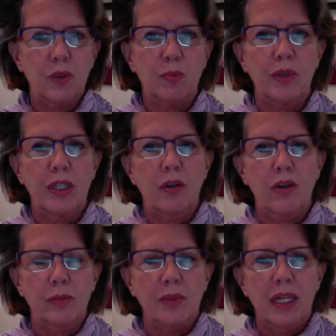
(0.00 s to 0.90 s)
you bring your
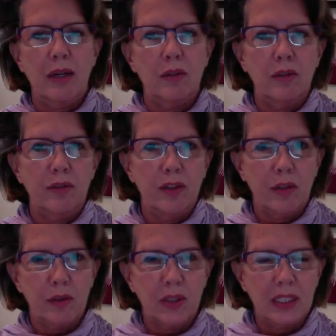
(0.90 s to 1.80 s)
arm down, you feel
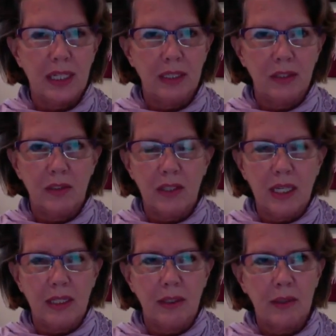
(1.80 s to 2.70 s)
those tendons
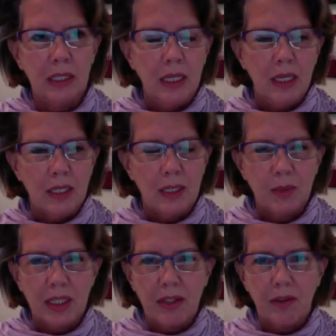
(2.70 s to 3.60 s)
kind of come
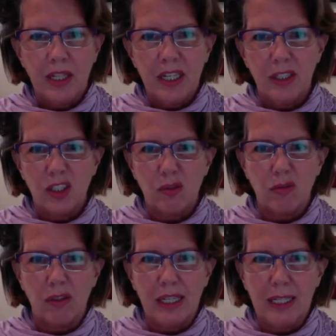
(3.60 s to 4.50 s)
together there. It's
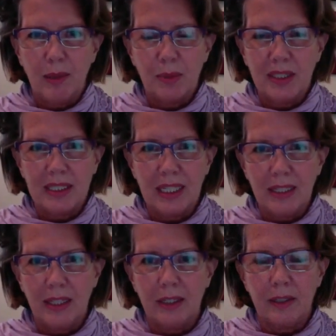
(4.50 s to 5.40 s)
right up inside
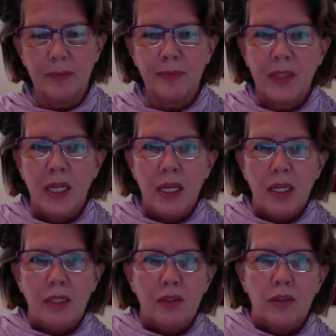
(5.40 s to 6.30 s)
of there.
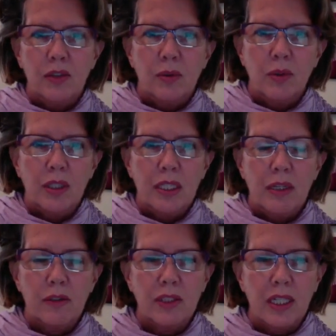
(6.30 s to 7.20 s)
So you do it on the
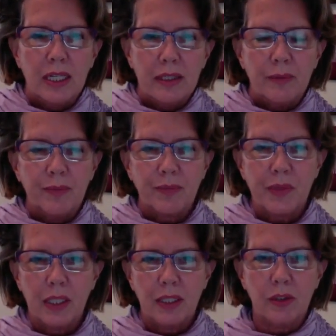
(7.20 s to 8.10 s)
other side,
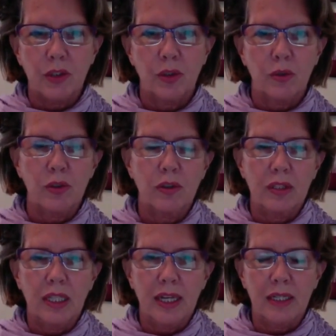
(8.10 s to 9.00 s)
let the shoulders
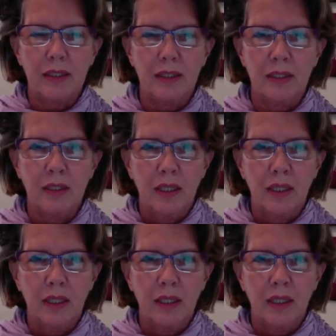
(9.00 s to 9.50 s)
relax,